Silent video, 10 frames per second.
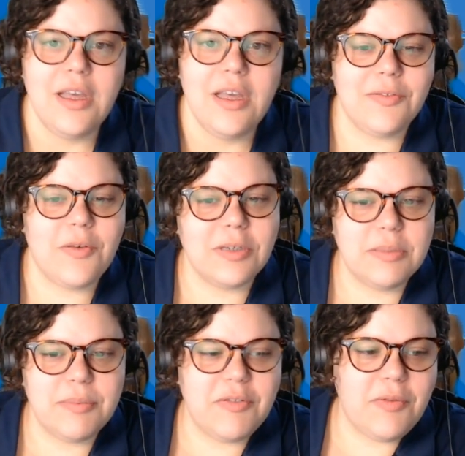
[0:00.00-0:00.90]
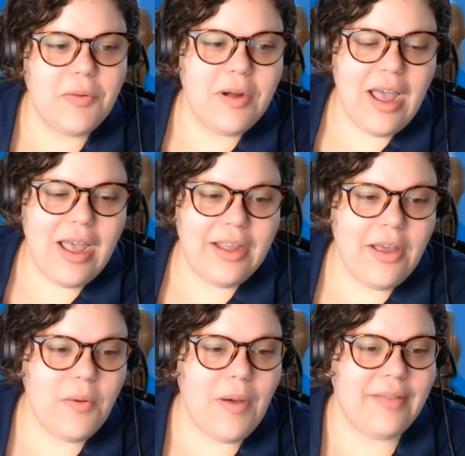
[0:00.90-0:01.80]
So, of course, before I
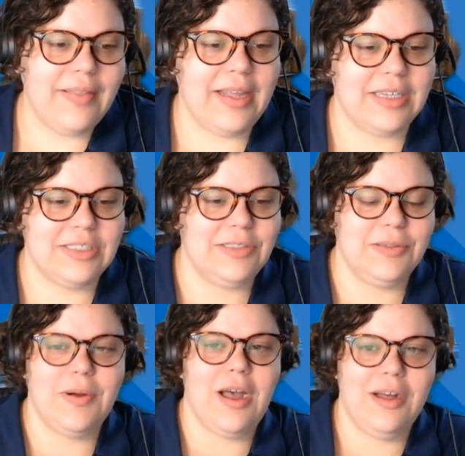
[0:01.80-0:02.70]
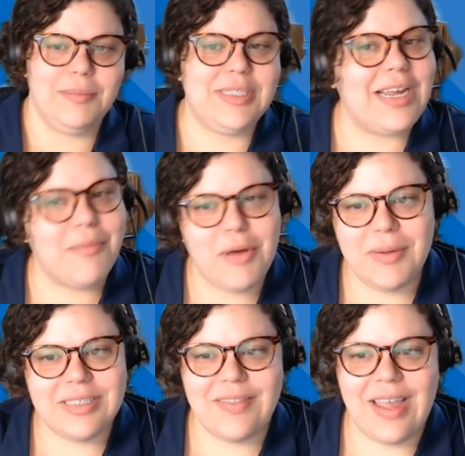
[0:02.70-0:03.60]
go, I'd like to take a
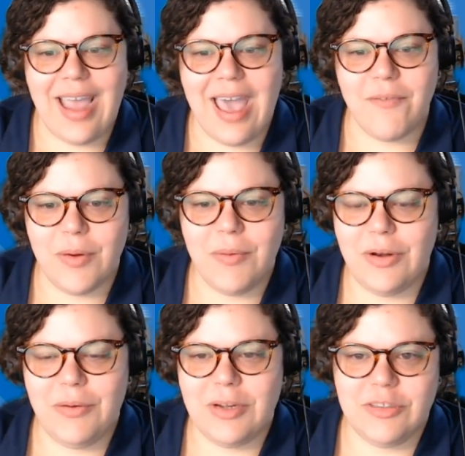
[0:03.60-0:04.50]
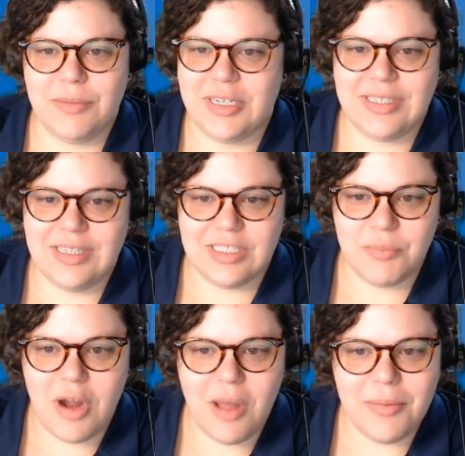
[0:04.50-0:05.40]
moment to thank everyone who contributed to
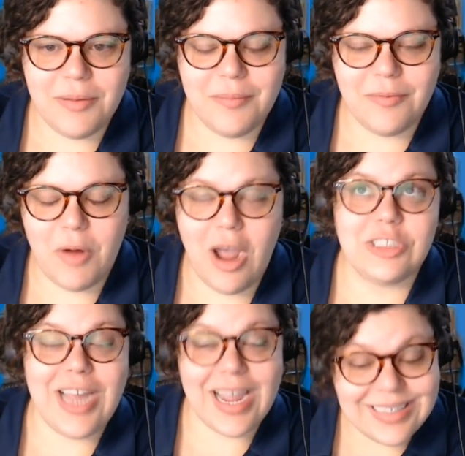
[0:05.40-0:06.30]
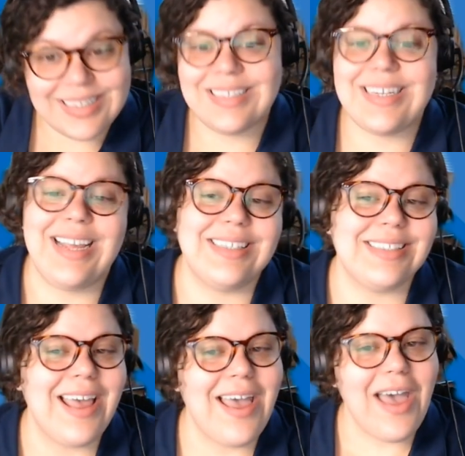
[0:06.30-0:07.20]
this project. It
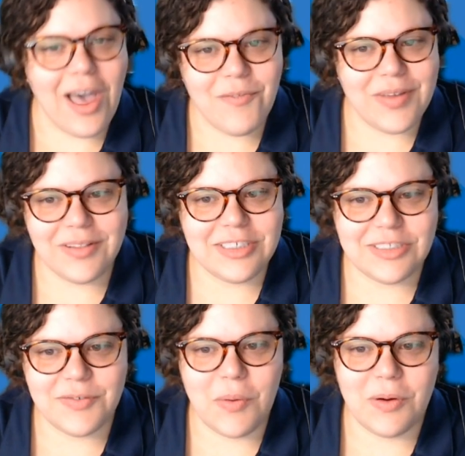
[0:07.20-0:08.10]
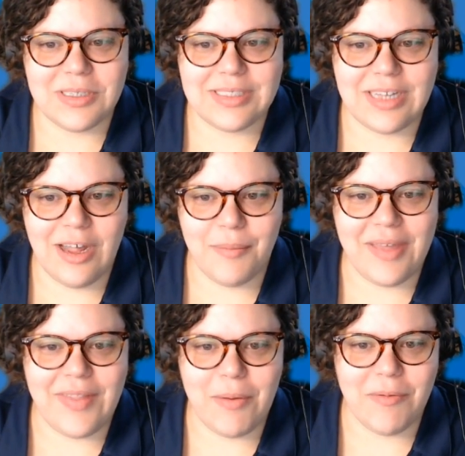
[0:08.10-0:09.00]
takes a village, of course,
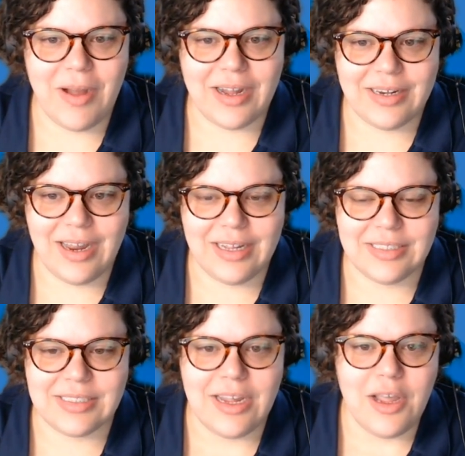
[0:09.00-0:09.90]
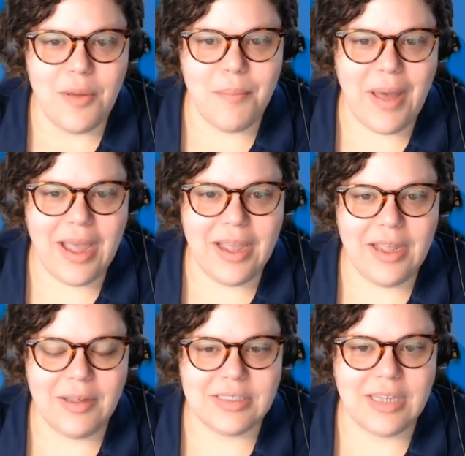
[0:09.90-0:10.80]
and they were recognized
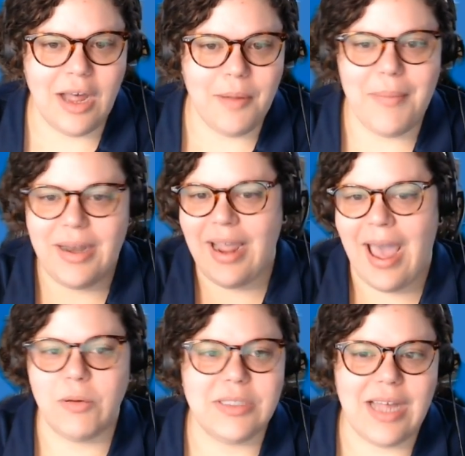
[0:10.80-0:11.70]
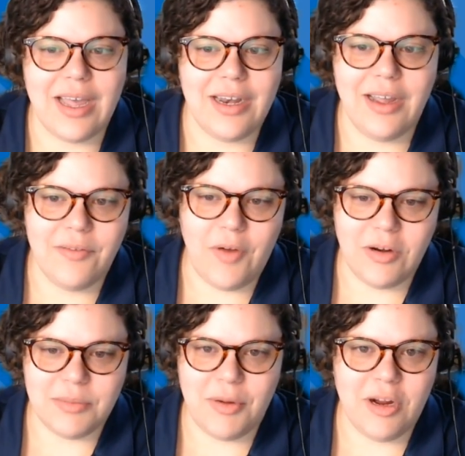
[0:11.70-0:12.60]
by many outside of
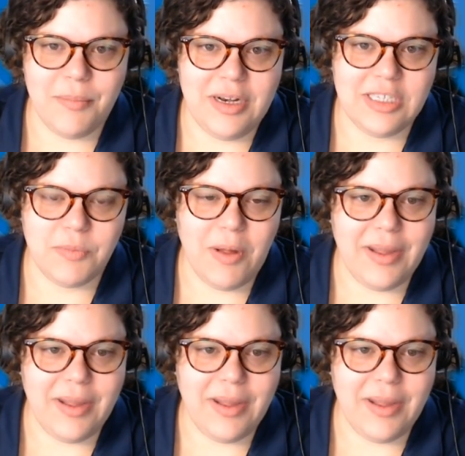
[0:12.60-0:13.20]
our department as well.